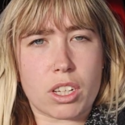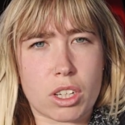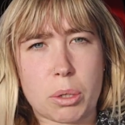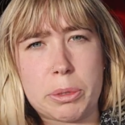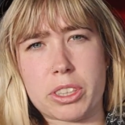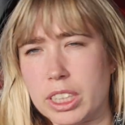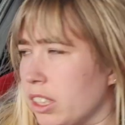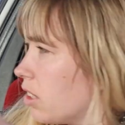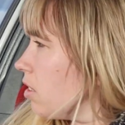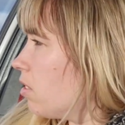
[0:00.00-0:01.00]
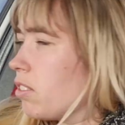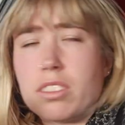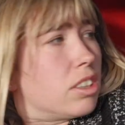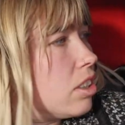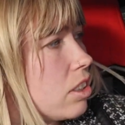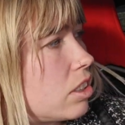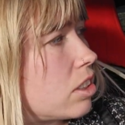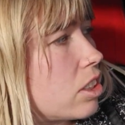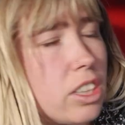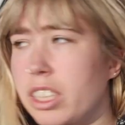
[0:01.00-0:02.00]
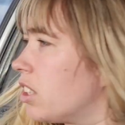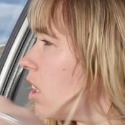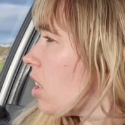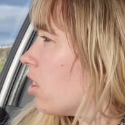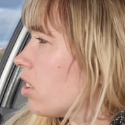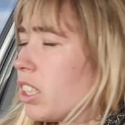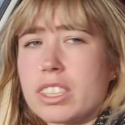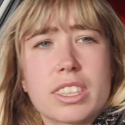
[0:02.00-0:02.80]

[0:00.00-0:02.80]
Got to be honest, turning circle on this